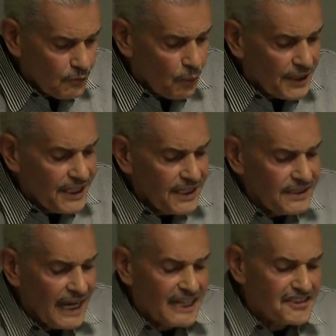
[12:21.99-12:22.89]
within
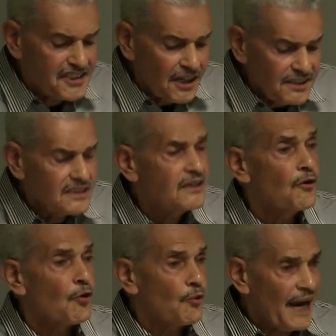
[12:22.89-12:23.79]
a certain
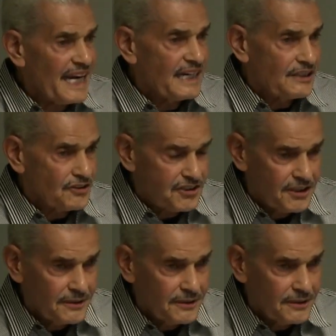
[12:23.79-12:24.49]
range.